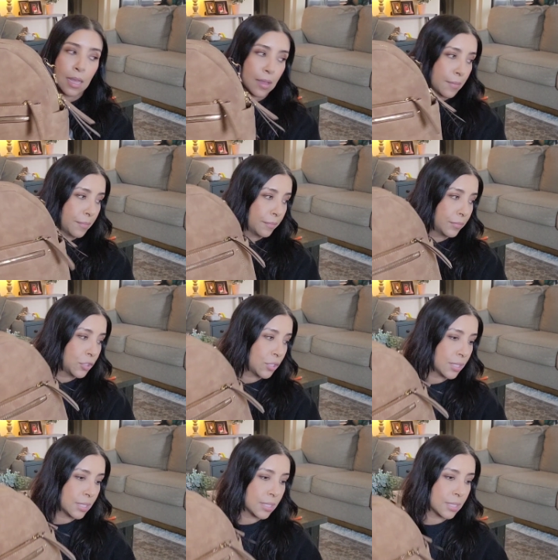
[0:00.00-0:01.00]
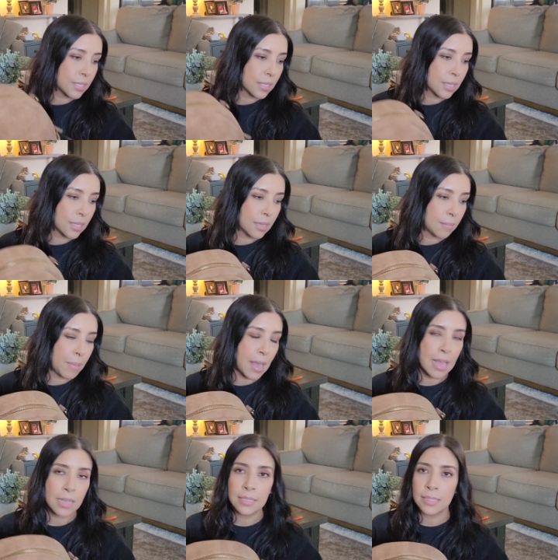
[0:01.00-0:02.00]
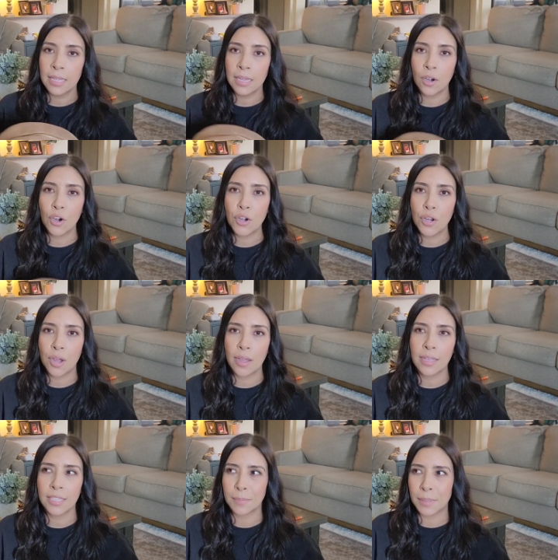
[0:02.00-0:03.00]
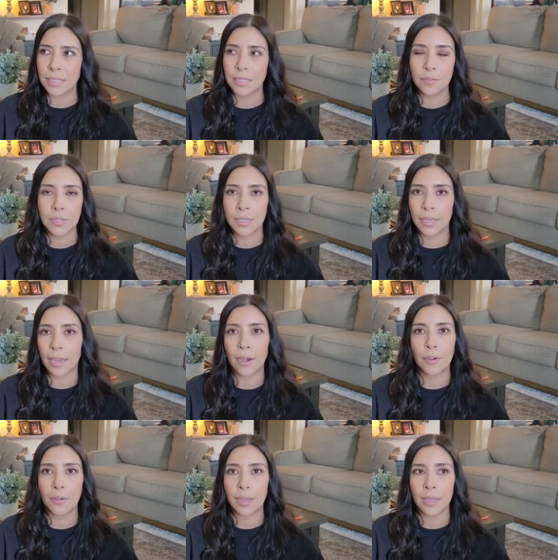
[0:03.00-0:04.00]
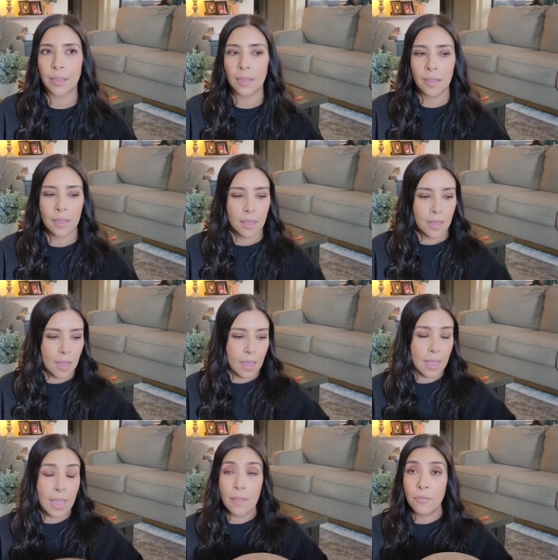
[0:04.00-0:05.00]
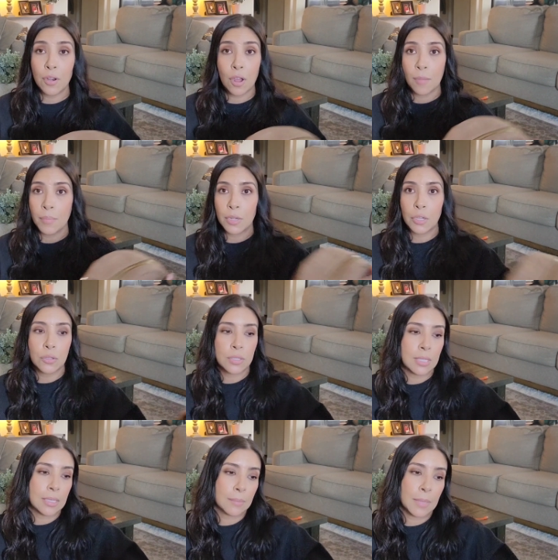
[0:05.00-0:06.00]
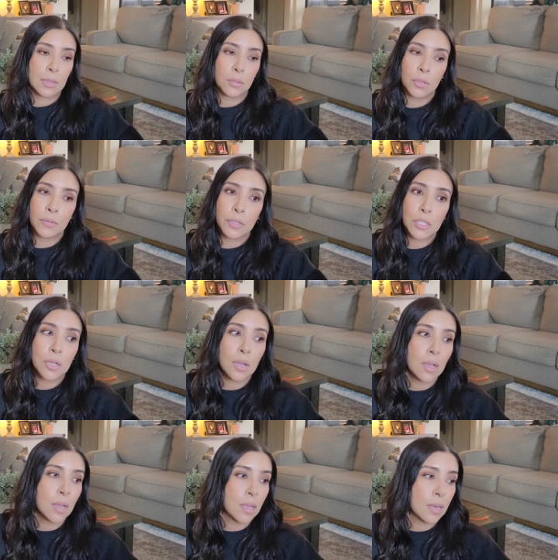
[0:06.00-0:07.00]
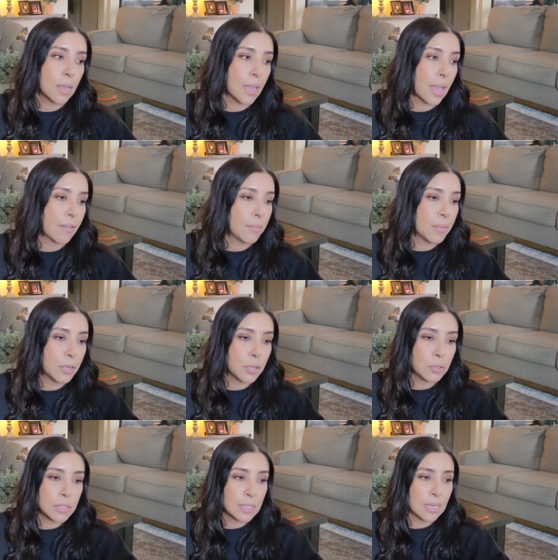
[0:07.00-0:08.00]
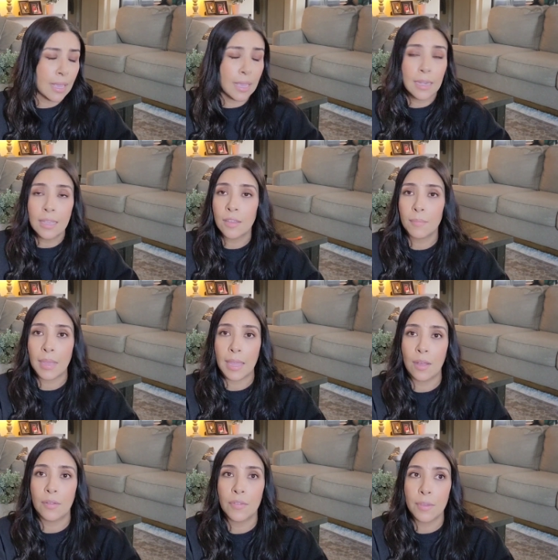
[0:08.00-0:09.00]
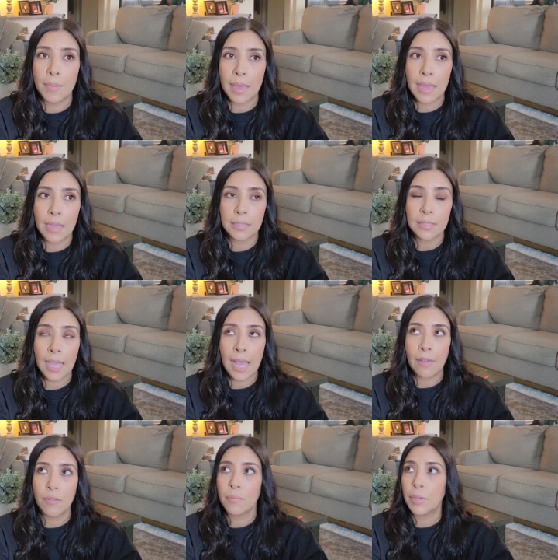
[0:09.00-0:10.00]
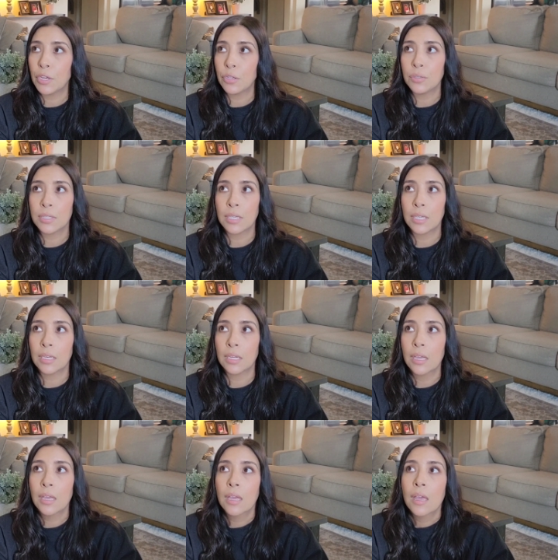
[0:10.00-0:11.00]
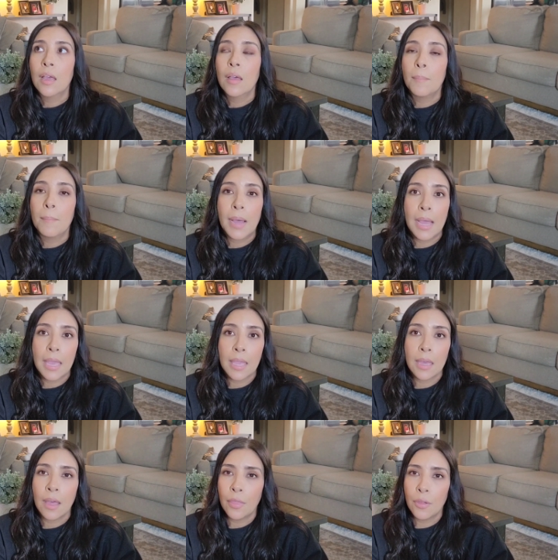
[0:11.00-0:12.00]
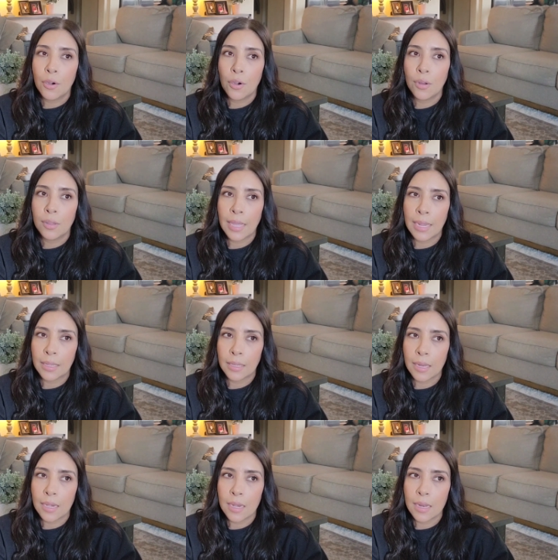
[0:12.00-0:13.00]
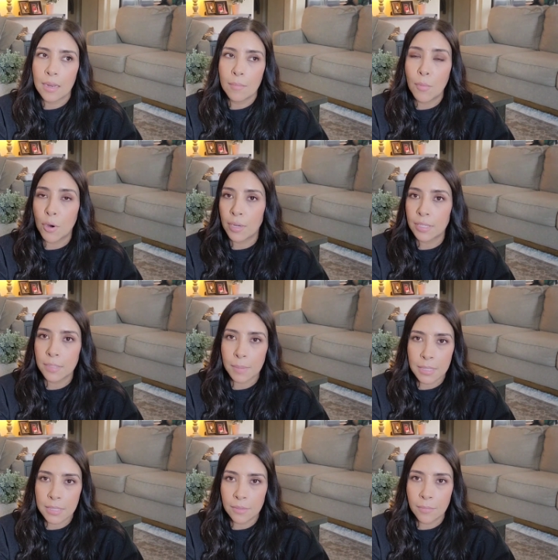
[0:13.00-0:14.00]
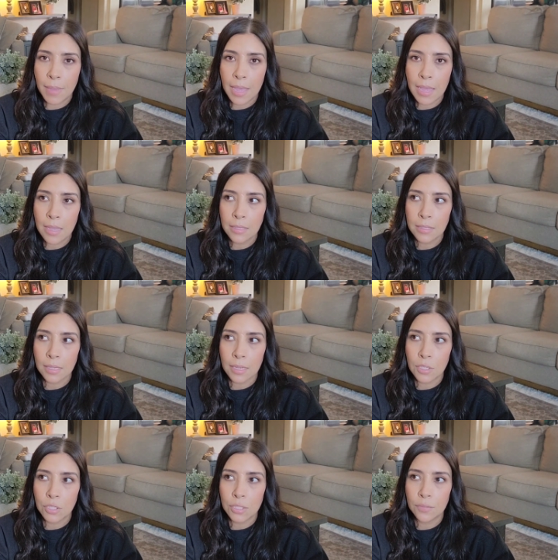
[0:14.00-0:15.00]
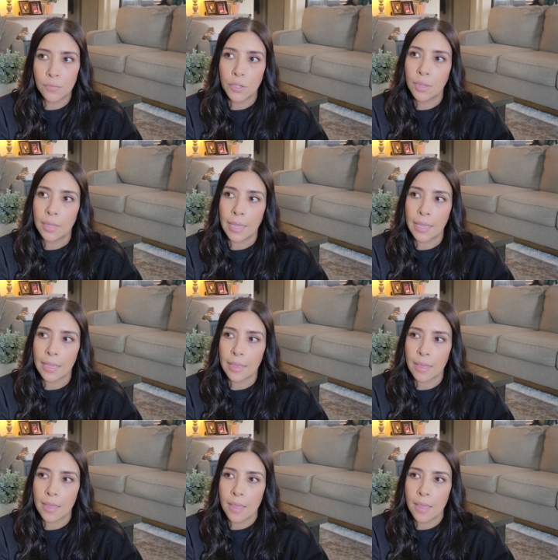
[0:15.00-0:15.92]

Um, just bags that are not expensive to carry I have not been using my Louis Vuitton. I haven't been using any of my LV bags. I haven't been using my other like more expensive bags. I just feel like